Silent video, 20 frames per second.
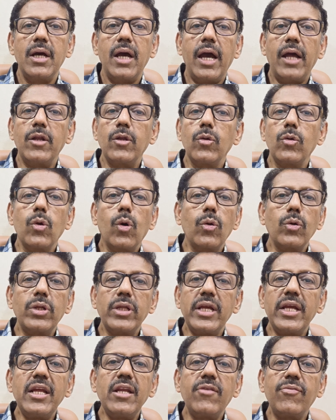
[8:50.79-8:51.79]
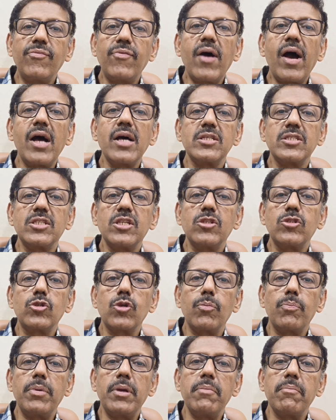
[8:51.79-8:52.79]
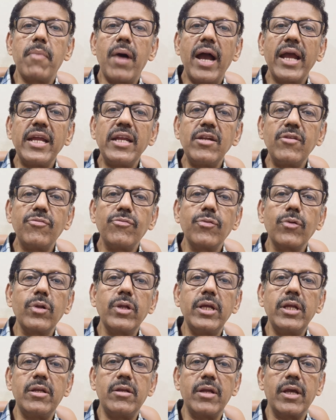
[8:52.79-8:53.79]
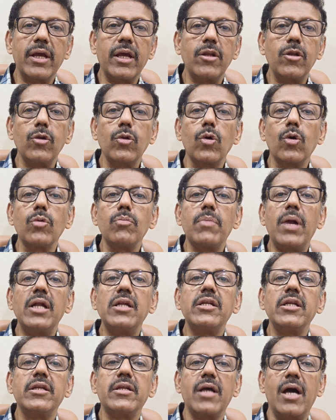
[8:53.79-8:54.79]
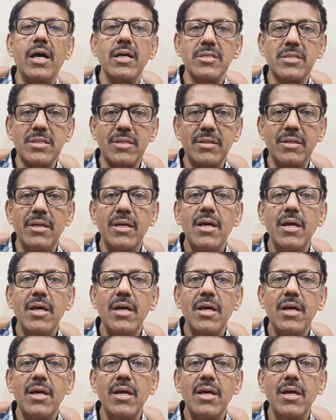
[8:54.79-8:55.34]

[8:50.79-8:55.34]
And you don't eat fast. It should be mindful eating and you don't multitask.